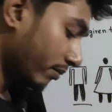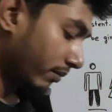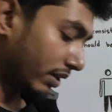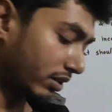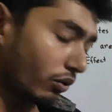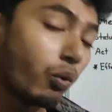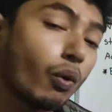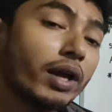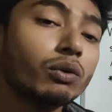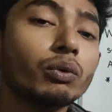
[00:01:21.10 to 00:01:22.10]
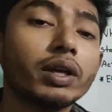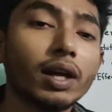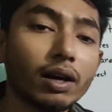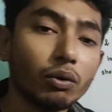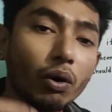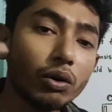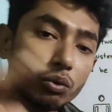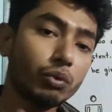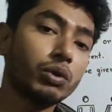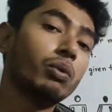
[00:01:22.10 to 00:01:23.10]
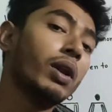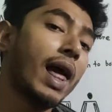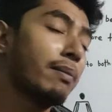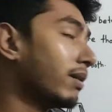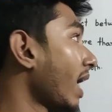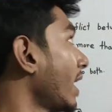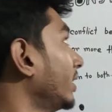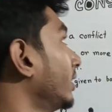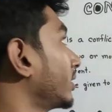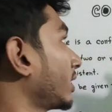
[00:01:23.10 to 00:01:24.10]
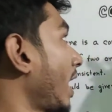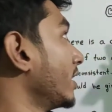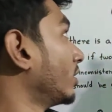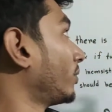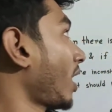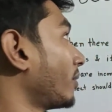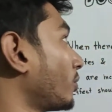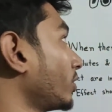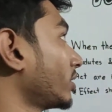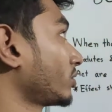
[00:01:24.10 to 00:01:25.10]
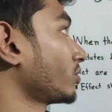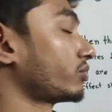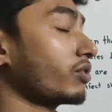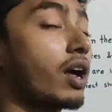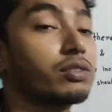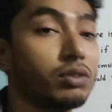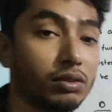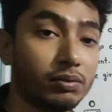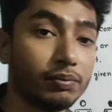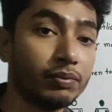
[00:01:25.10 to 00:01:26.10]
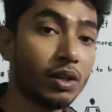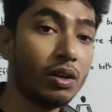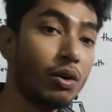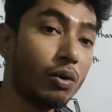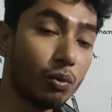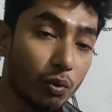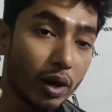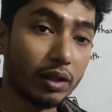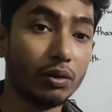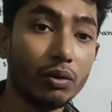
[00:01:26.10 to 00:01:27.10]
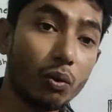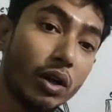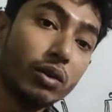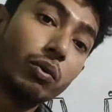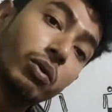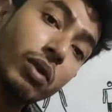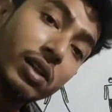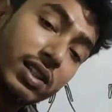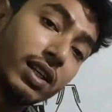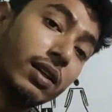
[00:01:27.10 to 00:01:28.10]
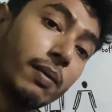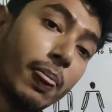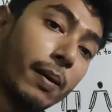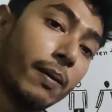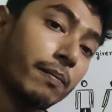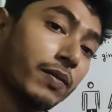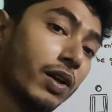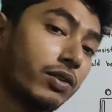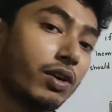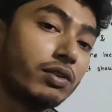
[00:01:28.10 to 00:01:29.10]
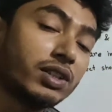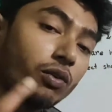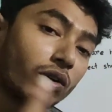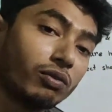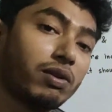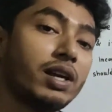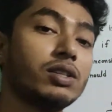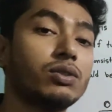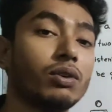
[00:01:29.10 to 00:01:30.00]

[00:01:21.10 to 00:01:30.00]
but when we will apply this kind of harmonious construction, when we will see there is a conflict